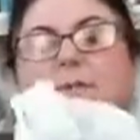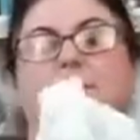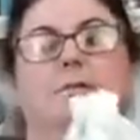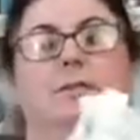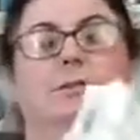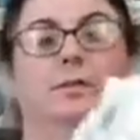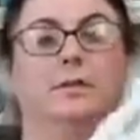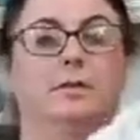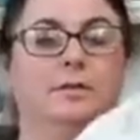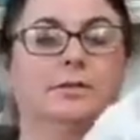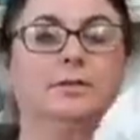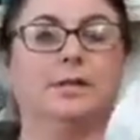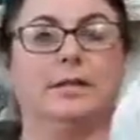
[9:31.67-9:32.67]
little,
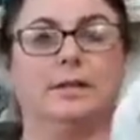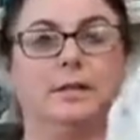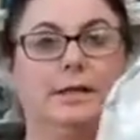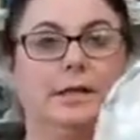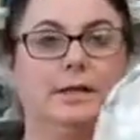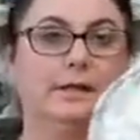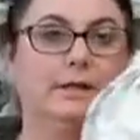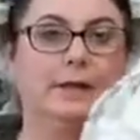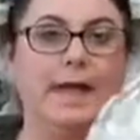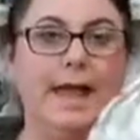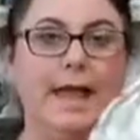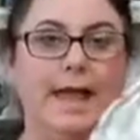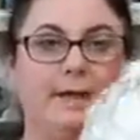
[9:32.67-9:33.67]
looks like a little
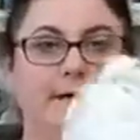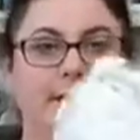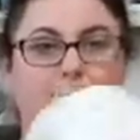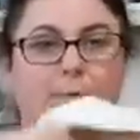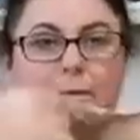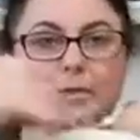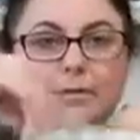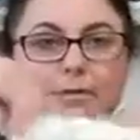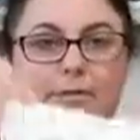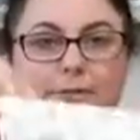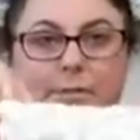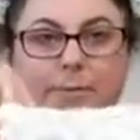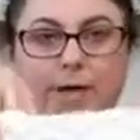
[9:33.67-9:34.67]
hat now, but this
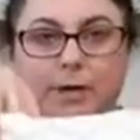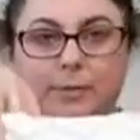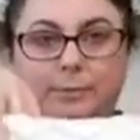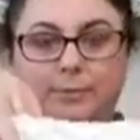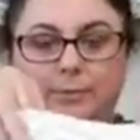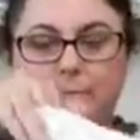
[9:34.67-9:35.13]
is the bottom.